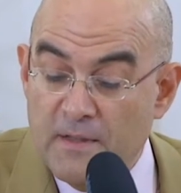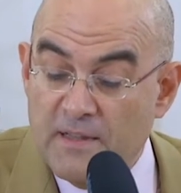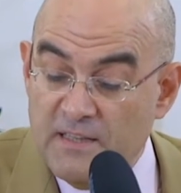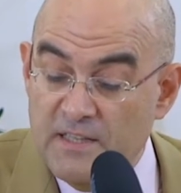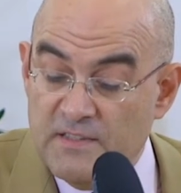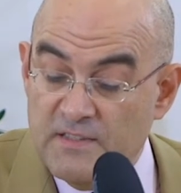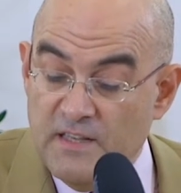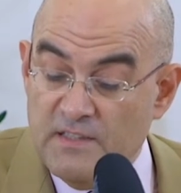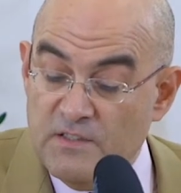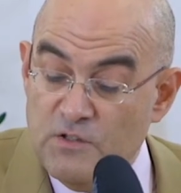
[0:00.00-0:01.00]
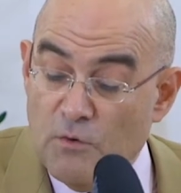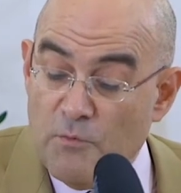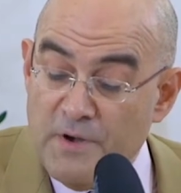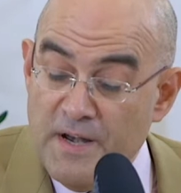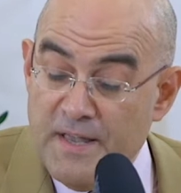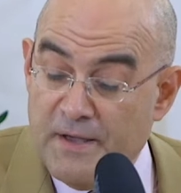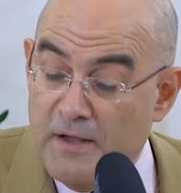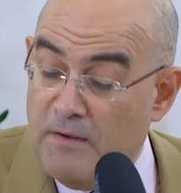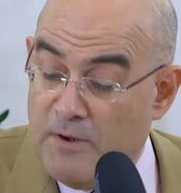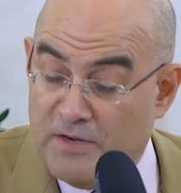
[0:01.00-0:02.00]
That is, it is not really
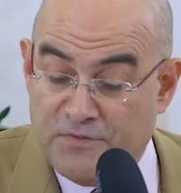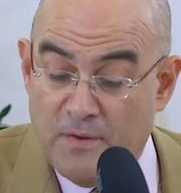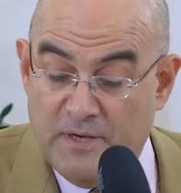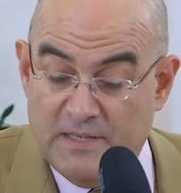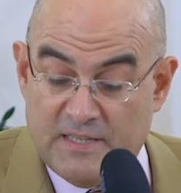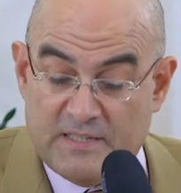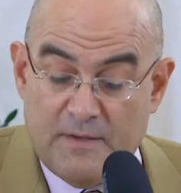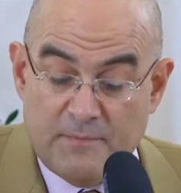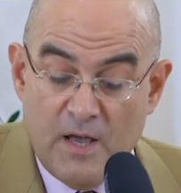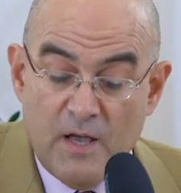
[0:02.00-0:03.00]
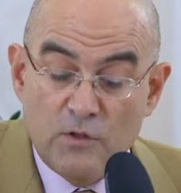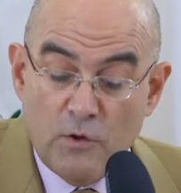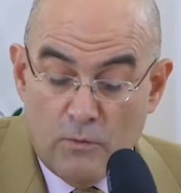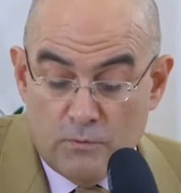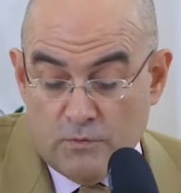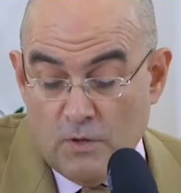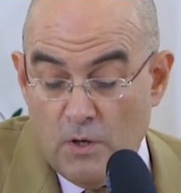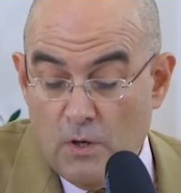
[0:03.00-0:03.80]
help large families, except those